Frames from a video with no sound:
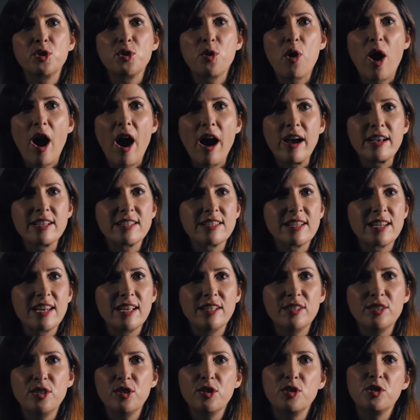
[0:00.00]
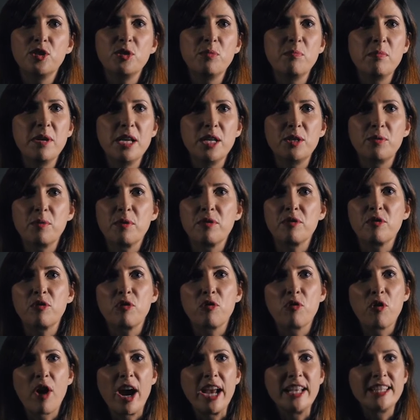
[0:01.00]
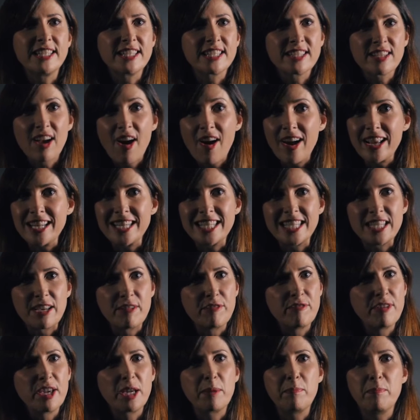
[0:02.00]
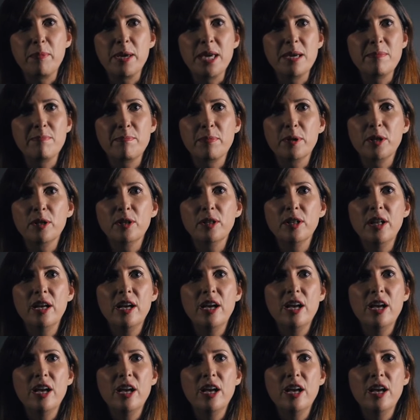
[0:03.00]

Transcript: to Iceland to meet with great scientific people